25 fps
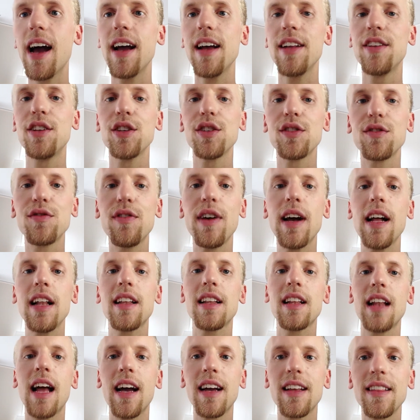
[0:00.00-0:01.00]
it just felt
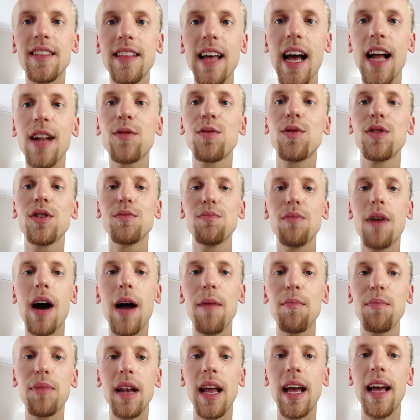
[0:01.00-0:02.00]
like that was my
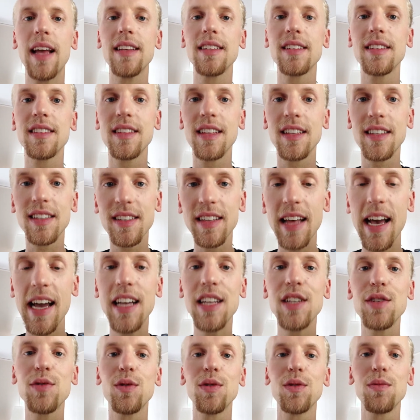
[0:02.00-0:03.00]
place. The
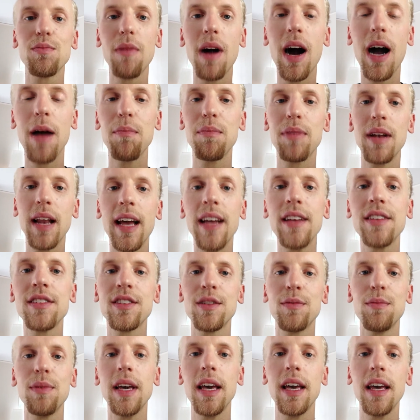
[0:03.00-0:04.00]
stage was my place
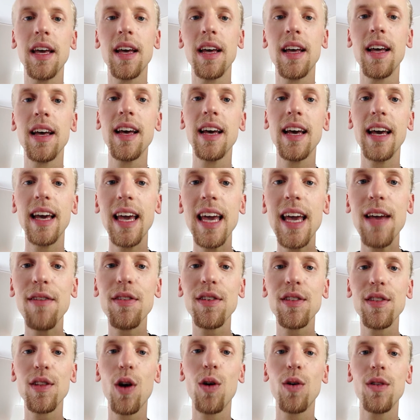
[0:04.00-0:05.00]
to be,
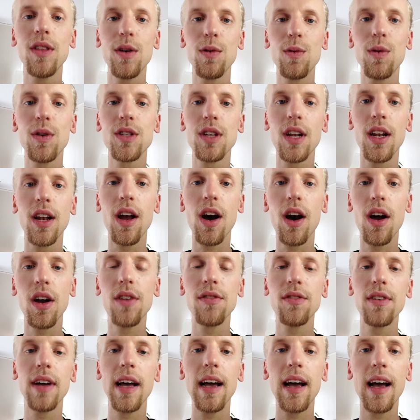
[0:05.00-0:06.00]
even though there was a lot
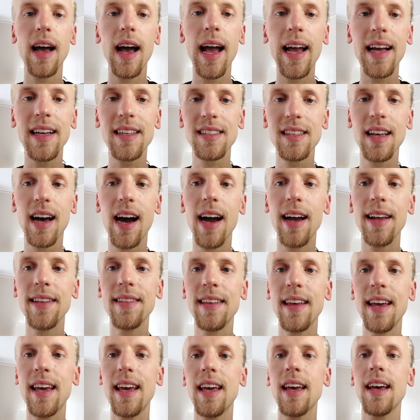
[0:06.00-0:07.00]
of
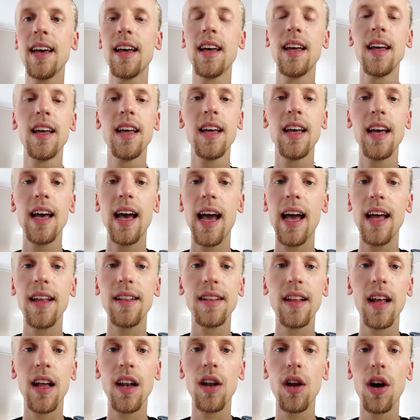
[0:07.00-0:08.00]
anxiety
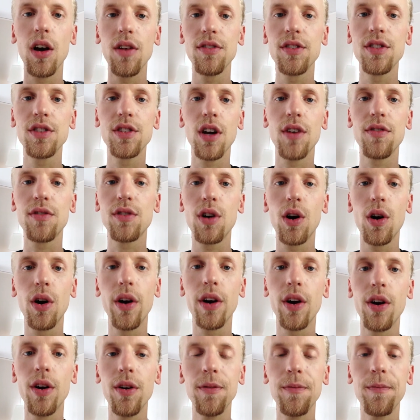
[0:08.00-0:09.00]
and a lot of stuff going
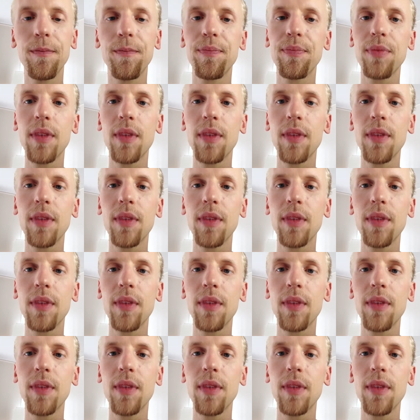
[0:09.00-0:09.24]
on.